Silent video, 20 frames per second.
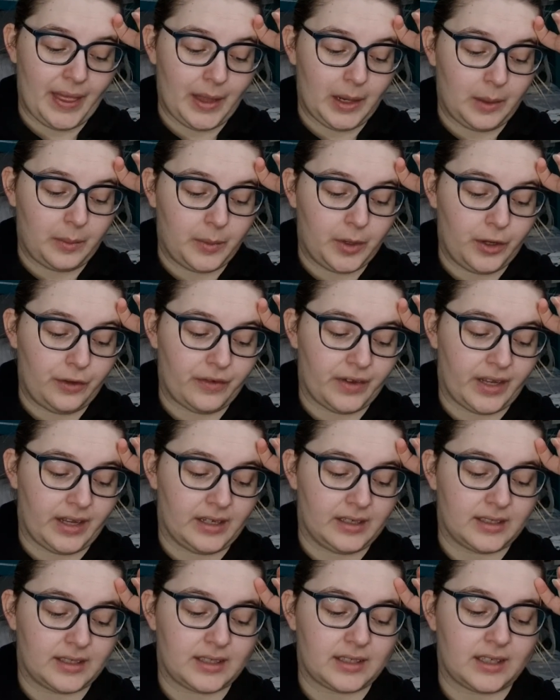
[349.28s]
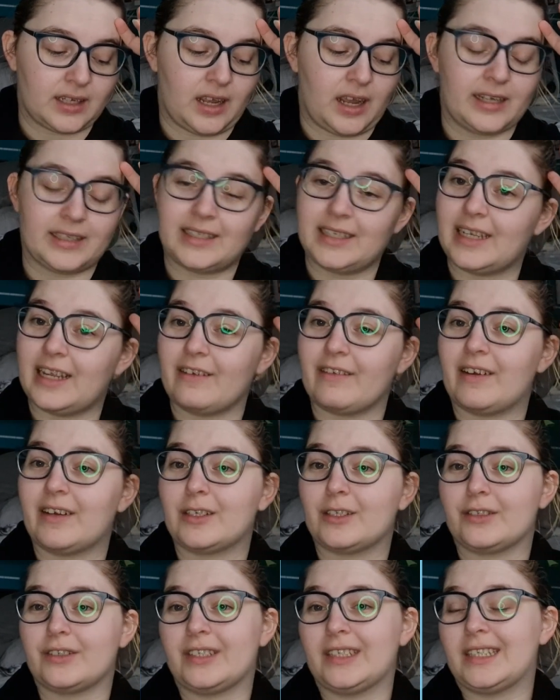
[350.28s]
Than the Movies, I did get
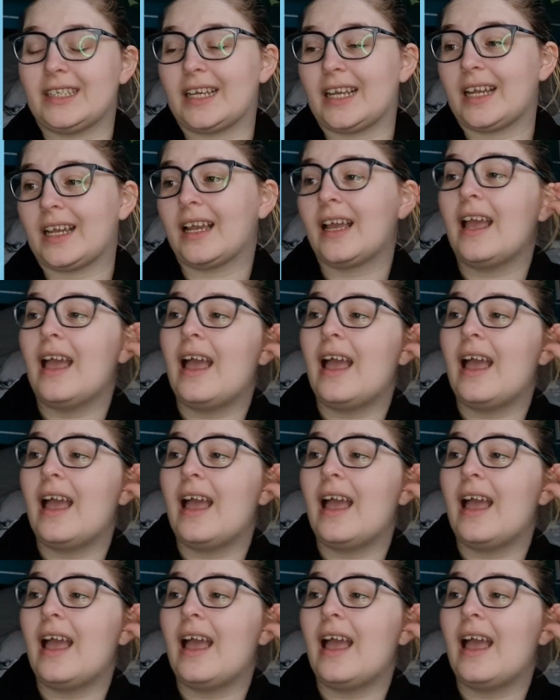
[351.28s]
around to reading,